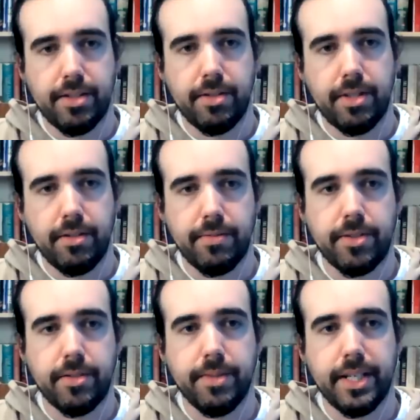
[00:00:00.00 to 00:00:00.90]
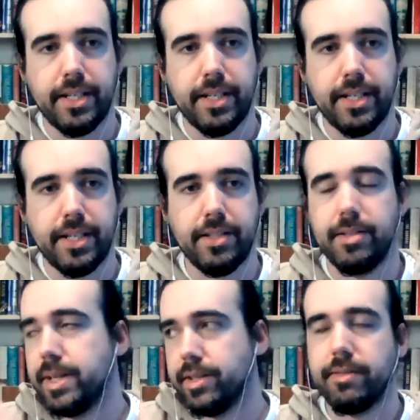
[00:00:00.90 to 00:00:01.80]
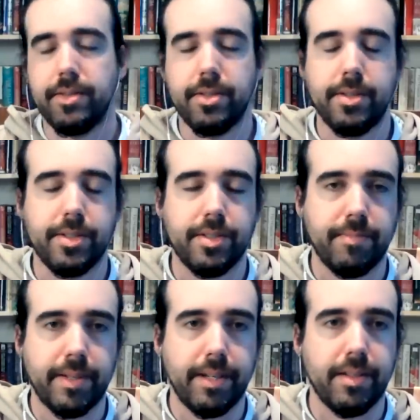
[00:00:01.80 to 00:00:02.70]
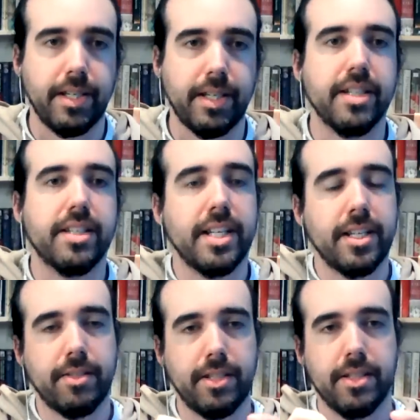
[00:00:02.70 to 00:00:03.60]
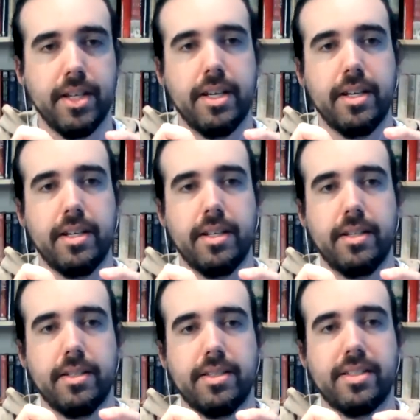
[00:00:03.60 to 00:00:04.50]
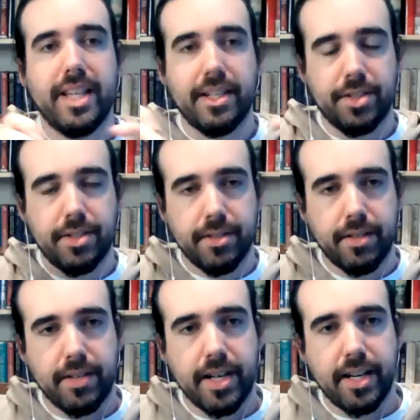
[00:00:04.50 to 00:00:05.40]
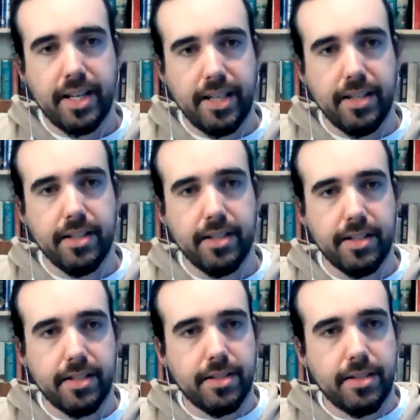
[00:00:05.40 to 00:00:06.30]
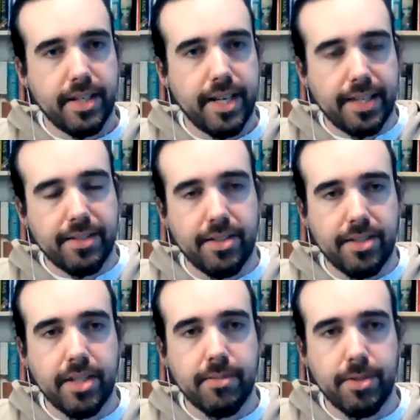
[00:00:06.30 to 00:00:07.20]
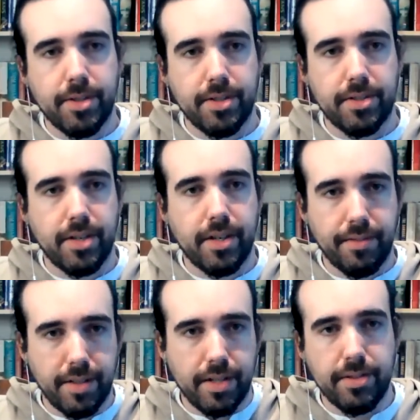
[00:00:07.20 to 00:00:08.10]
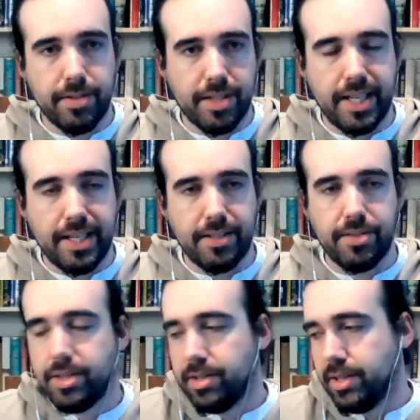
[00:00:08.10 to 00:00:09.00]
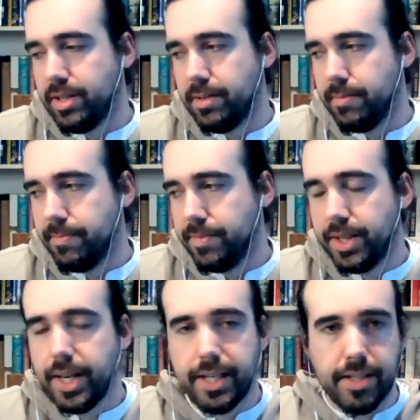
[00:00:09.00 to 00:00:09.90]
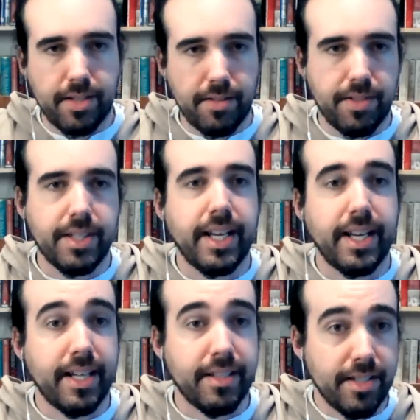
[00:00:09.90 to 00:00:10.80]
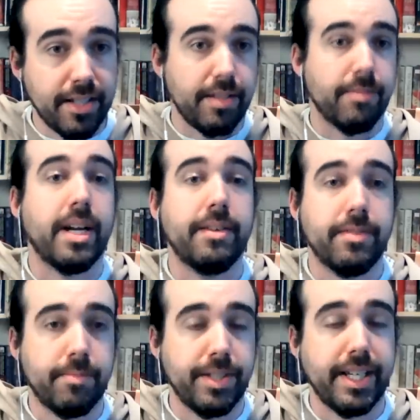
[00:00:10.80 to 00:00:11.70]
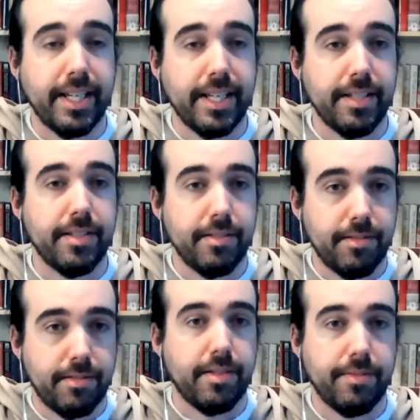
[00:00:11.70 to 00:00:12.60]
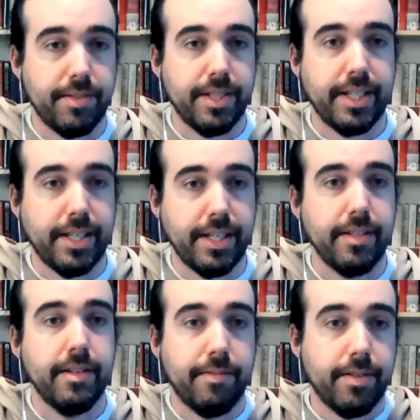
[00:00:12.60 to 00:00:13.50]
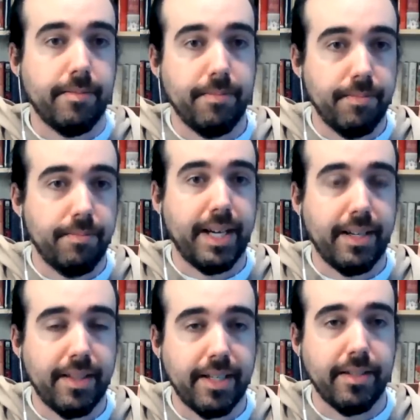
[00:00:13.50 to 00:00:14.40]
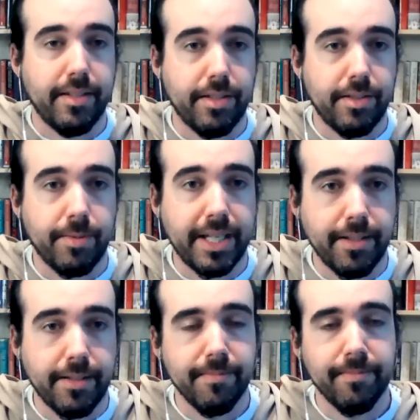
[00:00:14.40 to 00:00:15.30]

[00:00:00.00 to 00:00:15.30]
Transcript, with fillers: through the uniform. And Peter Duffell talks about the continuing stitch of Lally that connects the Sirmoors of those days to the Gurkhas of today, and indeed the Rifle Brigade of today from back then as well.